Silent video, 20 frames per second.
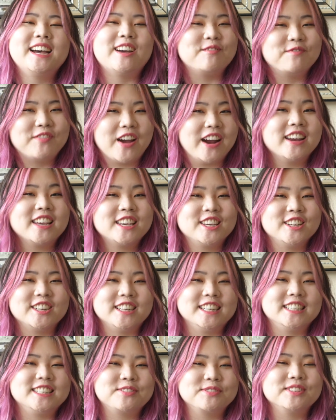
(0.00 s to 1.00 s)
I'm very
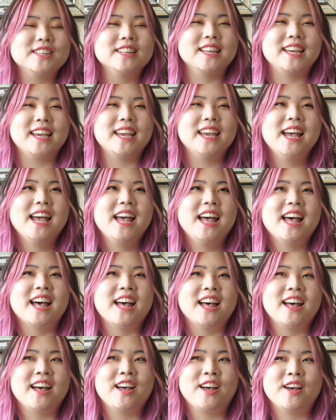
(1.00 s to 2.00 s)
curious, really.
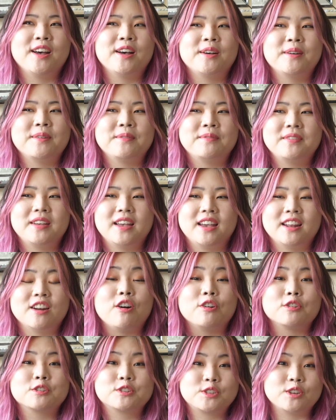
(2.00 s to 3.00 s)
And
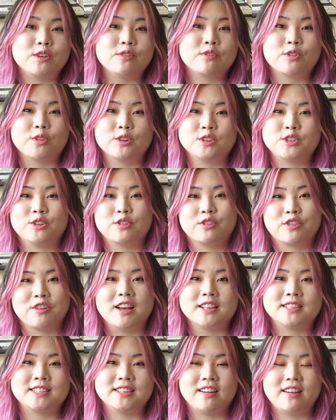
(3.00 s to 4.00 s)
also, of course, your
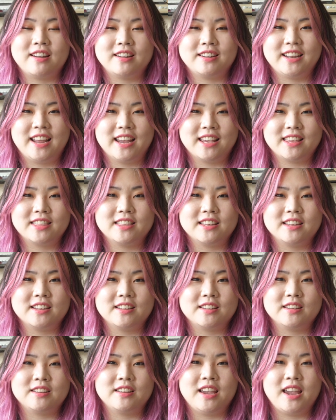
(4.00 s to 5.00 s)
thoughts on like
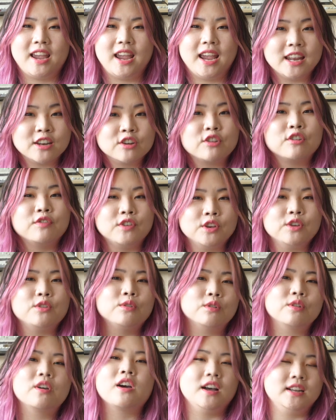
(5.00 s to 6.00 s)
the
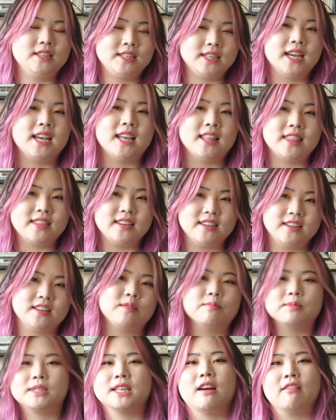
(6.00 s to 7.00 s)
interview content that
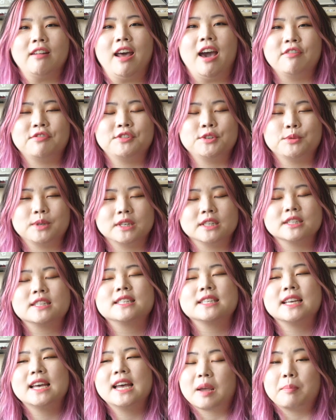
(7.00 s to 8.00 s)
comes out afterwards.
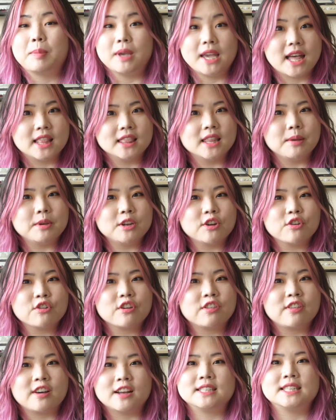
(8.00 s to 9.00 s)
But yeah, let me know
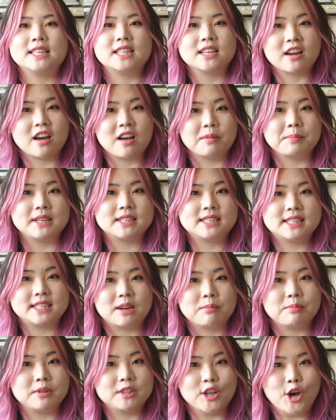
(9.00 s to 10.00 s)
your thoughts in the comments
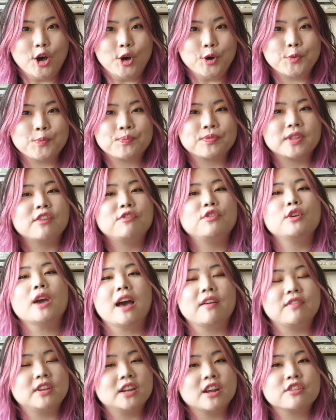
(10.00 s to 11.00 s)
down below. If you
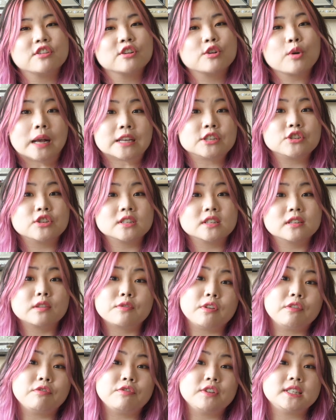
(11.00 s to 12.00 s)
have any other questions,
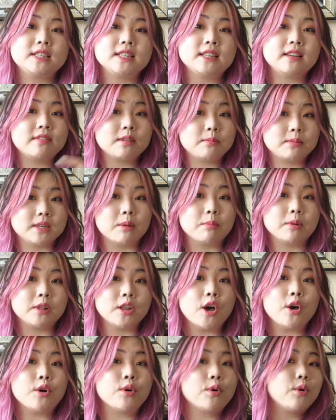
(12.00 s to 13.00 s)
feel free to leave them down
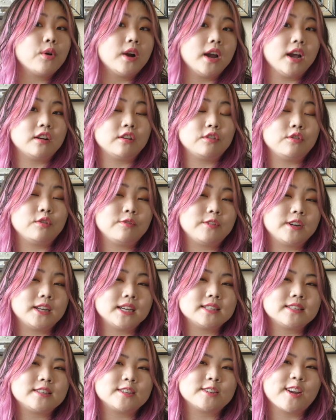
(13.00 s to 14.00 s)
below or head on over to
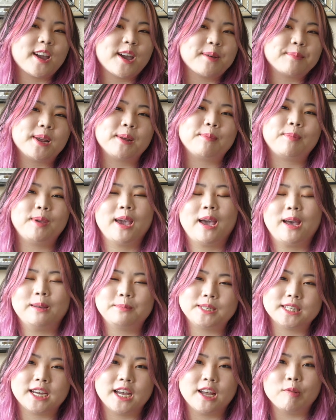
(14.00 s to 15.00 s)
Instagram and I'd be
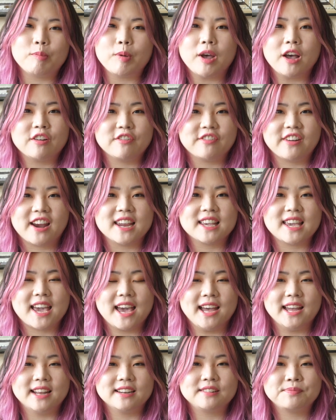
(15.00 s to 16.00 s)
happy to help however I
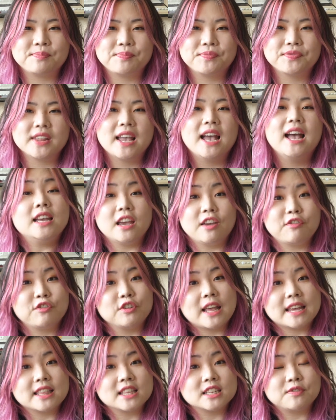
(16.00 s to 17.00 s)
can. If
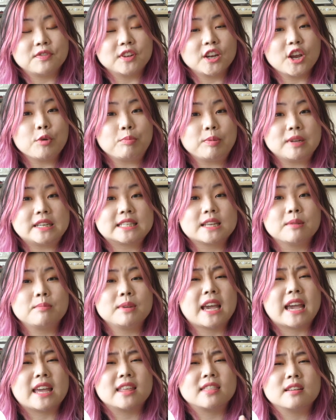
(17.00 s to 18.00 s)
you like this video, please give
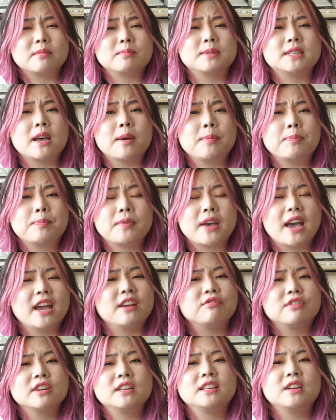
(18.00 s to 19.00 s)
me a thumbs up.
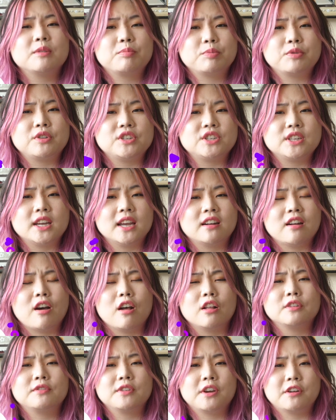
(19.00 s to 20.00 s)
I really appreciate
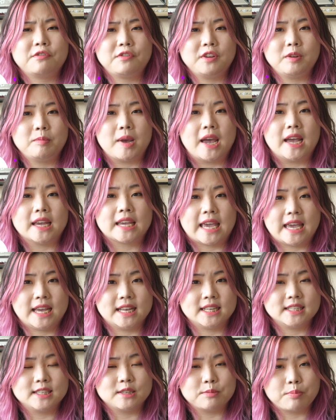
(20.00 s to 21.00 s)
all of your feedback
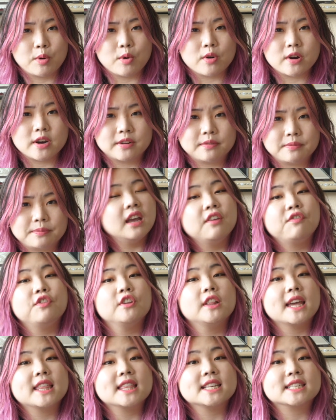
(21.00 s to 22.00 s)
and support. If
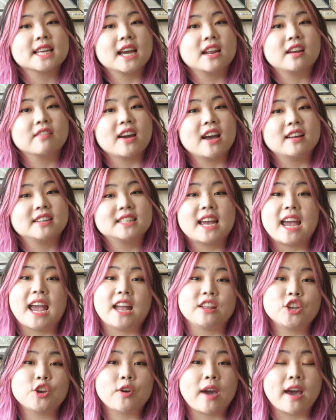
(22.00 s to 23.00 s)
you like this kind of content
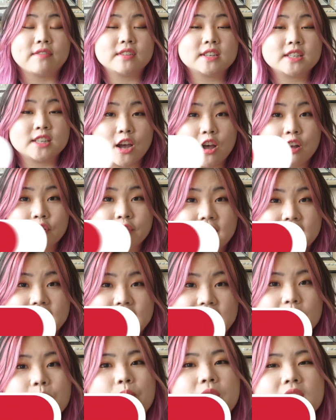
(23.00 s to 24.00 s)
and you haven't
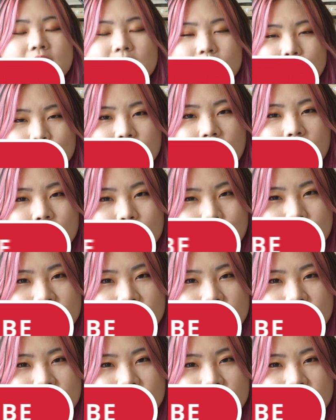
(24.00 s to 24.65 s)
already, please subscribe